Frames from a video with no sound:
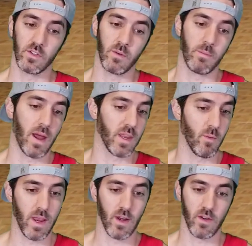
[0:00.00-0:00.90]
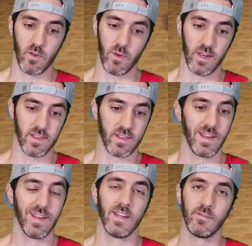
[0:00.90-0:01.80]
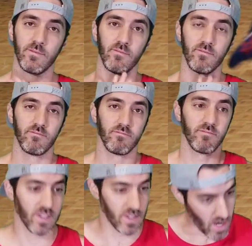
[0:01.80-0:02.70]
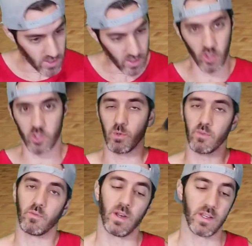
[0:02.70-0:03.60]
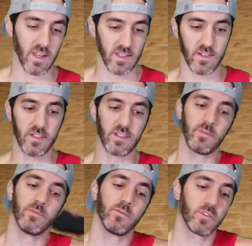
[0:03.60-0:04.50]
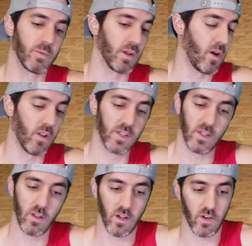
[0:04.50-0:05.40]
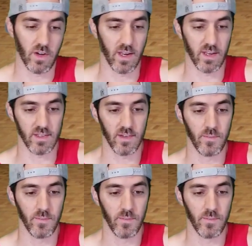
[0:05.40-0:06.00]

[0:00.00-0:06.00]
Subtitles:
your body weight on your wrists. Non-negotiable for breakdancers. We spend all day long on our hands.